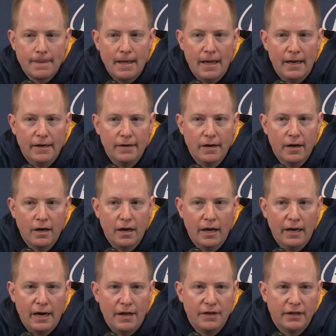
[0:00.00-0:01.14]
and uh,
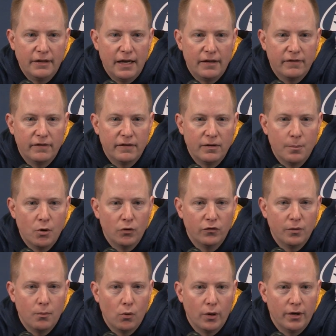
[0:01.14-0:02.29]
and I think that's the most
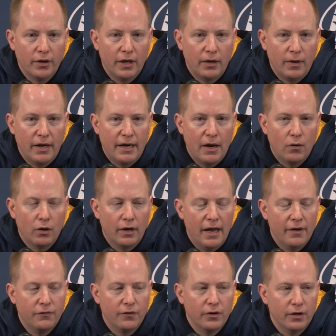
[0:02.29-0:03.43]
important thing right now. Our
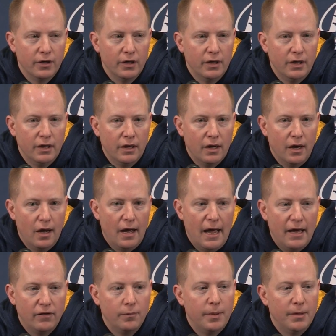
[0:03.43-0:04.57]
effort uh,
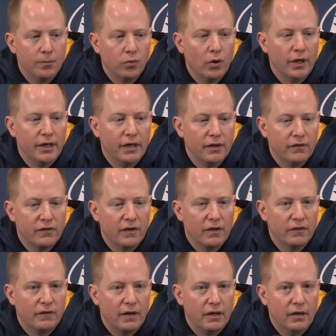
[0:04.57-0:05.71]
has been pretty
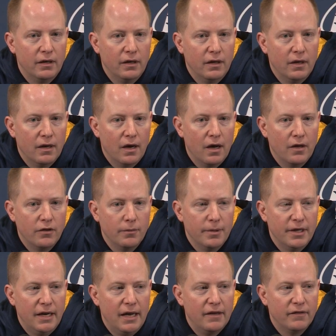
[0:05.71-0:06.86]
consistent. there have
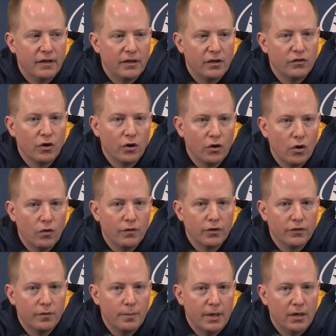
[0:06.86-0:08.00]
been days that the
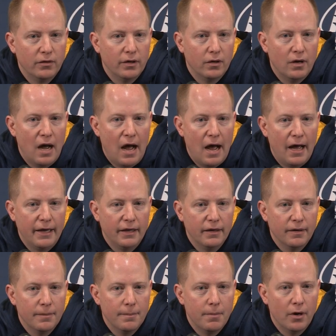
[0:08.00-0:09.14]
turnovers have been a little high,
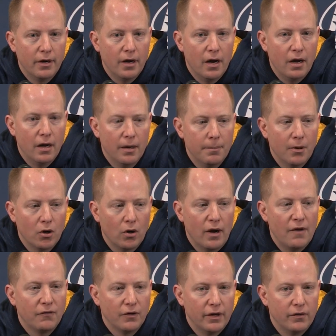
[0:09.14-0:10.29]
but but our
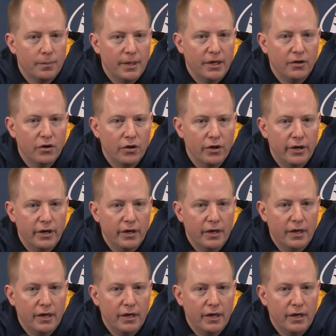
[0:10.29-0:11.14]
effort has been good